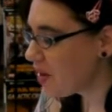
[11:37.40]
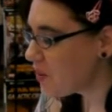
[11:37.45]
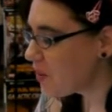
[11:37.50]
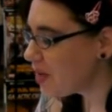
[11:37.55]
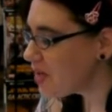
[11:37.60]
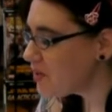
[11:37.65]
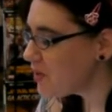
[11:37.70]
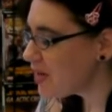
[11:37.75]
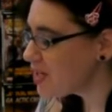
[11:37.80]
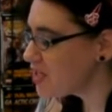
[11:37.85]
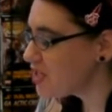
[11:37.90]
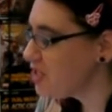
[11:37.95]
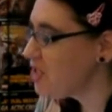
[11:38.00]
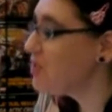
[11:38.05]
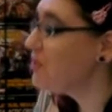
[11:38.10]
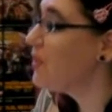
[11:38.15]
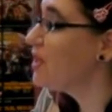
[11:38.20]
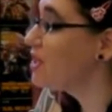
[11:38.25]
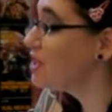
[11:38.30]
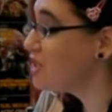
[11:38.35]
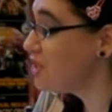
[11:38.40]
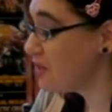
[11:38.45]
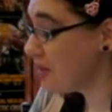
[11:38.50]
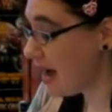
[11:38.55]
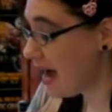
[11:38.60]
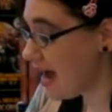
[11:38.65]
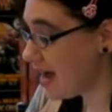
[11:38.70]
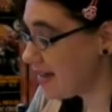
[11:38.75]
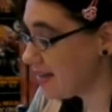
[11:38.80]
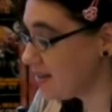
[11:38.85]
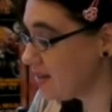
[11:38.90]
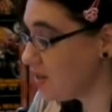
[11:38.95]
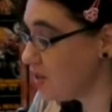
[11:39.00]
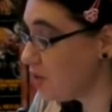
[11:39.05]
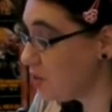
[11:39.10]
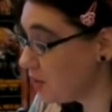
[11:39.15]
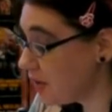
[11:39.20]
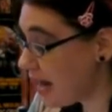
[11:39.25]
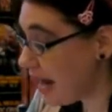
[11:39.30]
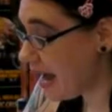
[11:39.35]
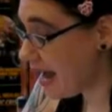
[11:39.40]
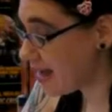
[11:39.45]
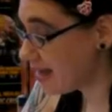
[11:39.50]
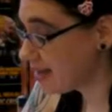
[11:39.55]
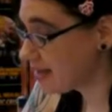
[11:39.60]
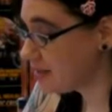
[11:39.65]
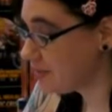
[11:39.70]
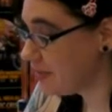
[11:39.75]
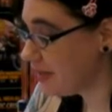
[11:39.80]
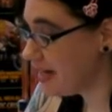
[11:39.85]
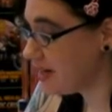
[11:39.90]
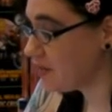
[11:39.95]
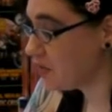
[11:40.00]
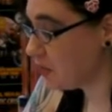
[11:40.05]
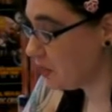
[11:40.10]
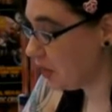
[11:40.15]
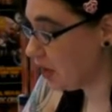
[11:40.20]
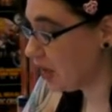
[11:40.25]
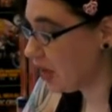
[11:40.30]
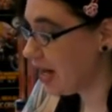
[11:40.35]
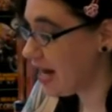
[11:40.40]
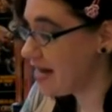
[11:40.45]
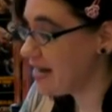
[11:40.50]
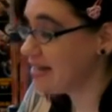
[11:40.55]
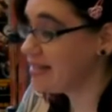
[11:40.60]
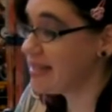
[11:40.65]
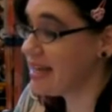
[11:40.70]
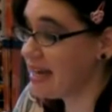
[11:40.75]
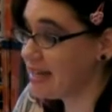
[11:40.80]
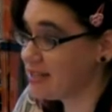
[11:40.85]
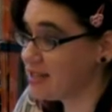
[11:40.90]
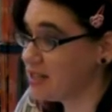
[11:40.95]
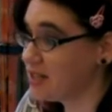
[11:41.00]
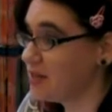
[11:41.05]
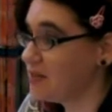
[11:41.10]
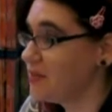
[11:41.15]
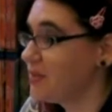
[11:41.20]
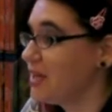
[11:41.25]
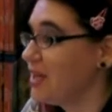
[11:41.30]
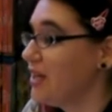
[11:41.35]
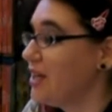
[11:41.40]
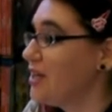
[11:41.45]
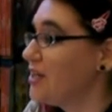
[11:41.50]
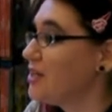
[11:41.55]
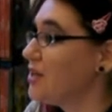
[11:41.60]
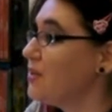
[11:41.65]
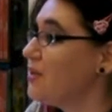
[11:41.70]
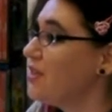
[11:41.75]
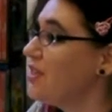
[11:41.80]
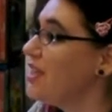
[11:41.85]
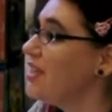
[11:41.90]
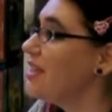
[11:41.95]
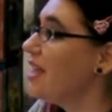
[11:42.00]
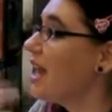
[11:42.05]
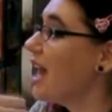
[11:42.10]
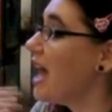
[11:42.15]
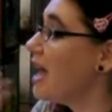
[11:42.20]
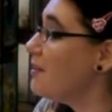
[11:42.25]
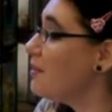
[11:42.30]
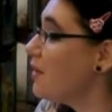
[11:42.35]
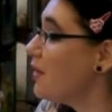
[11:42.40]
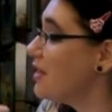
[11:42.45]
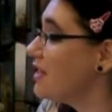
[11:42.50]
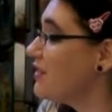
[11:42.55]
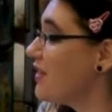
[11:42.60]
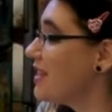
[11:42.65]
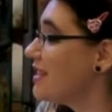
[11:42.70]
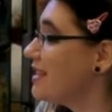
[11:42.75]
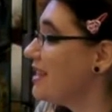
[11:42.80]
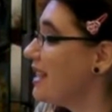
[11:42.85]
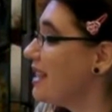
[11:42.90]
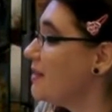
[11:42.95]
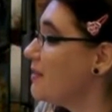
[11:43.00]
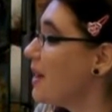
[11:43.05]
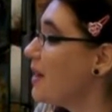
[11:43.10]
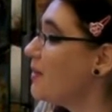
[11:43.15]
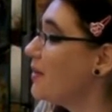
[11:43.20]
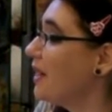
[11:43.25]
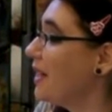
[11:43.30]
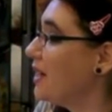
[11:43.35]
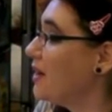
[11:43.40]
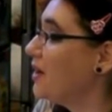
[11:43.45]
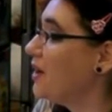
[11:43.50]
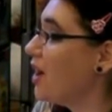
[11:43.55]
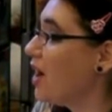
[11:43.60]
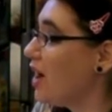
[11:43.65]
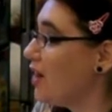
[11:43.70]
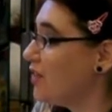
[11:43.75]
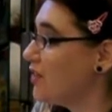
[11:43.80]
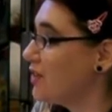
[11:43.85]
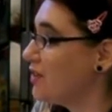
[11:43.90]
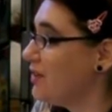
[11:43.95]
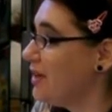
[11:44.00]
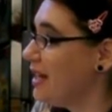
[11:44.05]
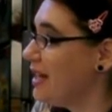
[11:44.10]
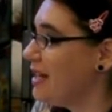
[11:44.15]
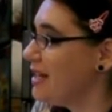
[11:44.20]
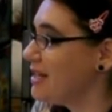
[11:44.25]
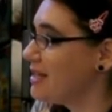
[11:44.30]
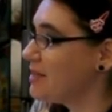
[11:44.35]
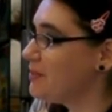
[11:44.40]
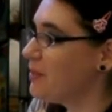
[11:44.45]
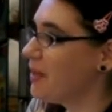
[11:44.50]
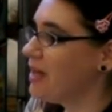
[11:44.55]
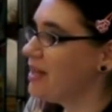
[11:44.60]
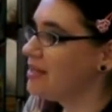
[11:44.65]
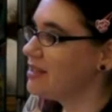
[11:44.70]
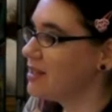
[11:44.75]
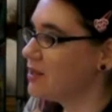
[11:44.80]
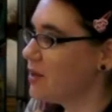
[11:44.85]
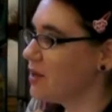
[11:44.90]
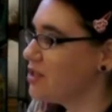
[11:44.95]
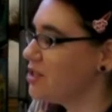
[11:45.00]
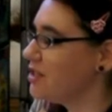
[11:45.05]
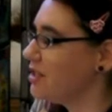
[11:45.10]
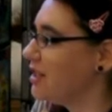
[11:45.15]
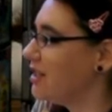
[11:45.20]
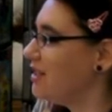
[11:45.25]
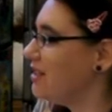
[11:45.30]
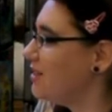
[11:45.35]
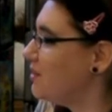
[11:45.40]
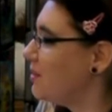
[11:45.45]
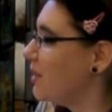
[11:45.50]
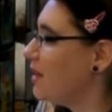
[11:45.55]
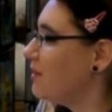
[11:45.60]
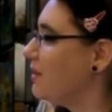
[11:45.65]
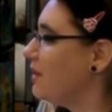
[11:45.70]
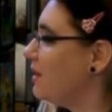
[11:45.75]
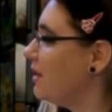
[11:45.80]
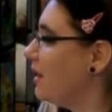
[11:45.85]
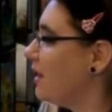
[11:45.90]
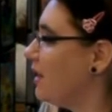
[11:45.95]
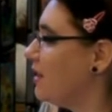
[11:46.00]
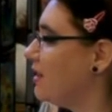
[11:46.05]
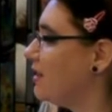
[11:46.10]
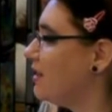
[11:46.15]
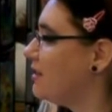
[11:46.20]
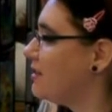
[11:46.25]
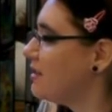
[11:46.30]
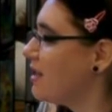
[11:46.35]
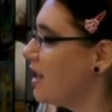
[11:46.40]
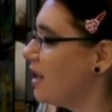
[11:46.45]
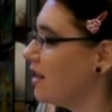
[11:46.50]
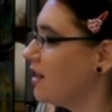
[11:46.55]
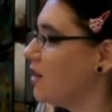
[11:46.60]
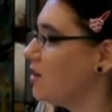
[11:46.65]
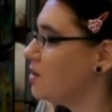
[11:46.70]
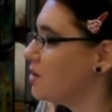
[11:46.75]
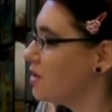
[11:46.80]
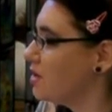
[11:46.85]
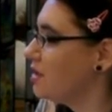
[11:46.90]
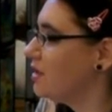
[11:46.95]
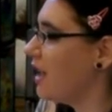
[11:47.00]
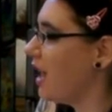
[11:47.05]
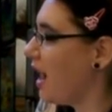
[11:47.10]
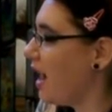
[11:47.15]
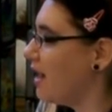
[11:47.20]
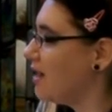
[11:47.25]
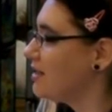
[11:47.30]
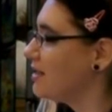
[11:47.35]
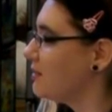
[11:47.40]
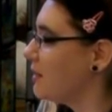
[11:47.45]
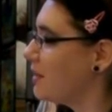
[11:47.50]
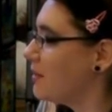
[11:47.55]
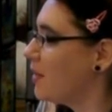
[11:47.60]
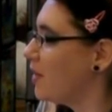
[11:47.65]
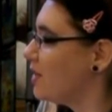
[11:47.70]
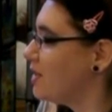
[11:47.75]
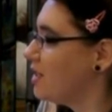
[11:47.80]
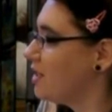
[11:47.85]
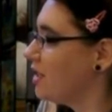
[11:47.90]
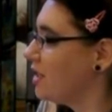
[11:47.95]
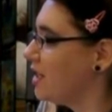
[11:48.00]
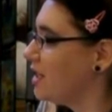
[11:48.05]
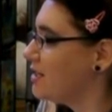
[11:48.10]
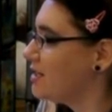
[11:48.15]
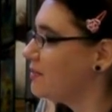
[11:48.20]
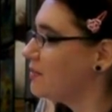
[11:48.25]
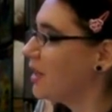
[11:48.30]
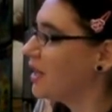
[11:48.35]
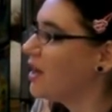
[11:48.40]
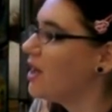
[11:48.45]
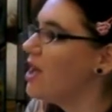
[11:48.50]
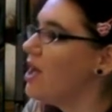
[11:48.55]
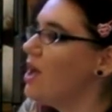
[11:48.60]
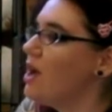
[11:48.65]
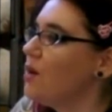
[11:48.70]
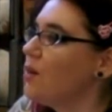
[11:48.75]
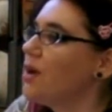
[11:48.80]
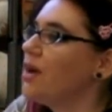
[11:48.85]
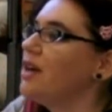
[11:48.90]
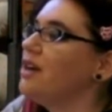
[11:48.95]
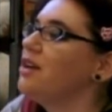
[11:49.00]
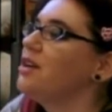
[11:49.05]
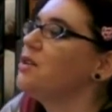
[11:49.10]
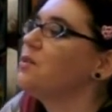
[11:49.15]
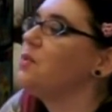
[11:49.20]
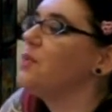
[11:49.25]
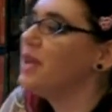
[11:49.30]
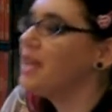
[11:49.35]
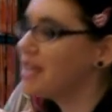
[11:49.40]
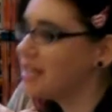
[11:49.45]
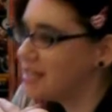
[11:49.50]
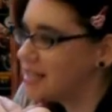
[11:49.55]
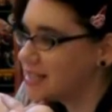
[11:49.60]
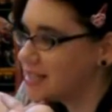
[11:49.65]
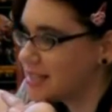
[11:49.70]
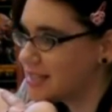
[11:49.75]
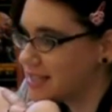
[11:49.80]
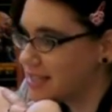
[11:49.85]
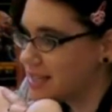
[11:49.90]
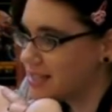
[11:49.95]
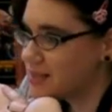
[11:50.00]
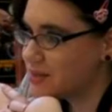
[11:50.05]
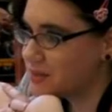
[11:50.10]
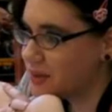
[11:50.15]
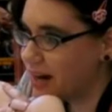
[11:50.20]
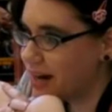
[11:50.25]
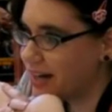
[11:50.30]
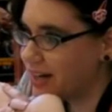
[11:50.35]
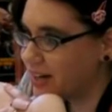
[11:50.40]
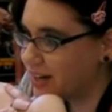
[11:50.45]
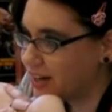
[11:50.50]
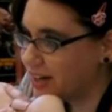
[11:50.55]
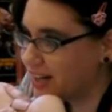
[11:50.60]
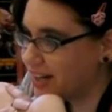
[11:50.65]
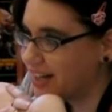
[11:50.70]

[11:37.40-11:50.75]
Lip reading: One question you wished you asked, you were asked, but never were, and it's answer. So the thing that I'm always fascinated about when I go to author readings, but it's the question that you probably like is not kosher to ask, but I'm always curious. I'm like, what are your weaknesses as a writer?